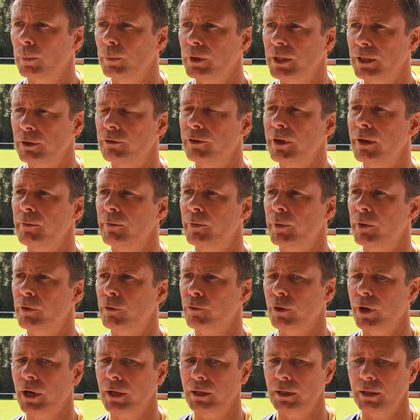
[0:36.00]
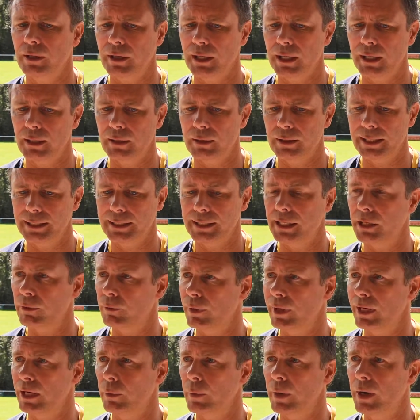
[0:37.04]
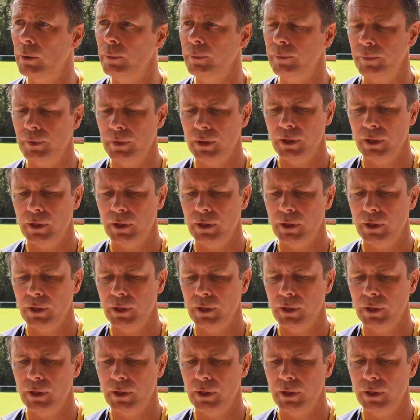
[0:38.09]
defend from the front, and they, they did it really well.